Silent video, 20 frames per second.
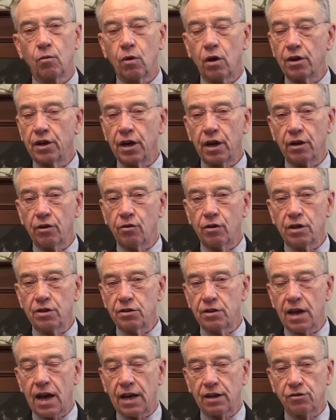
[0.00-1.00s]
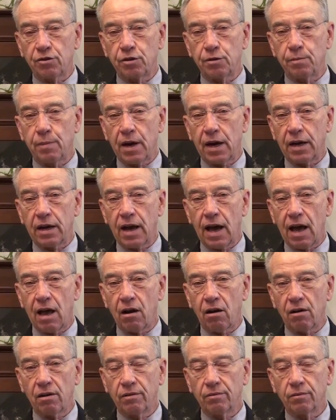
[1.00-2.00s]
Well, you increase taxes by a
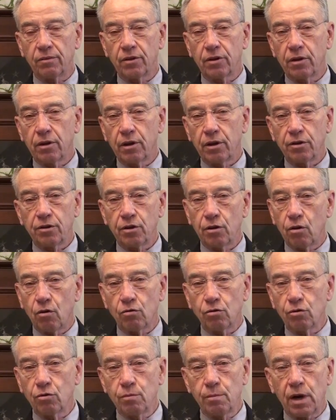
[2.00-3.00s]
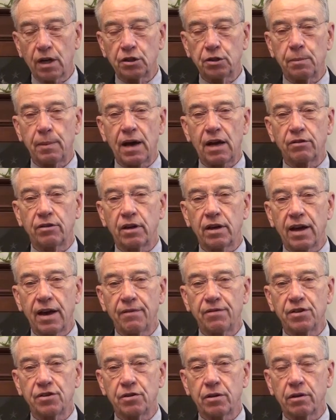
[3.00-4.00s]
dollar, and you don't do much about the
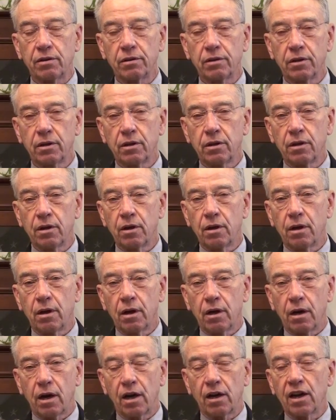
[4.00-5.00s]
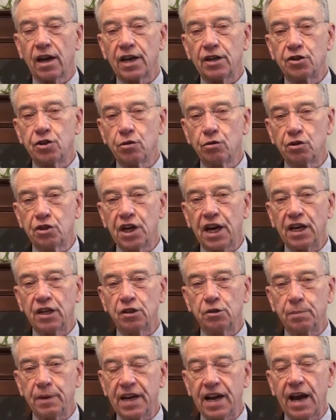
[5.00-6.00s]
deficit, unless you
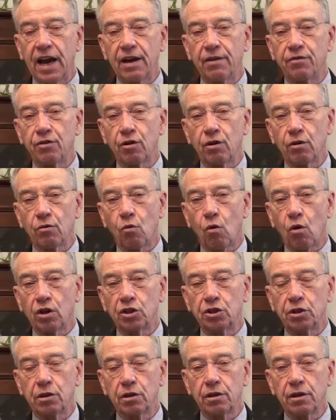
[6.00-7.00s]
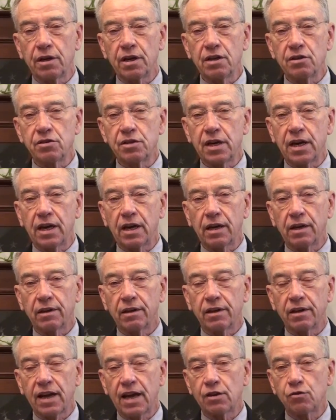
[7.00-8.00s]
change behavior in Washington, D.C.
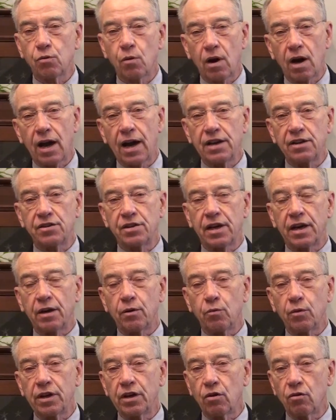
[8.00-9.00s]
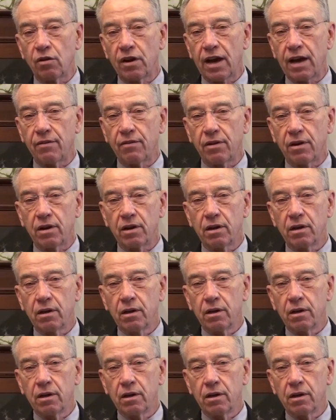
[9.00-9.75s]
And that's why I say we don't have a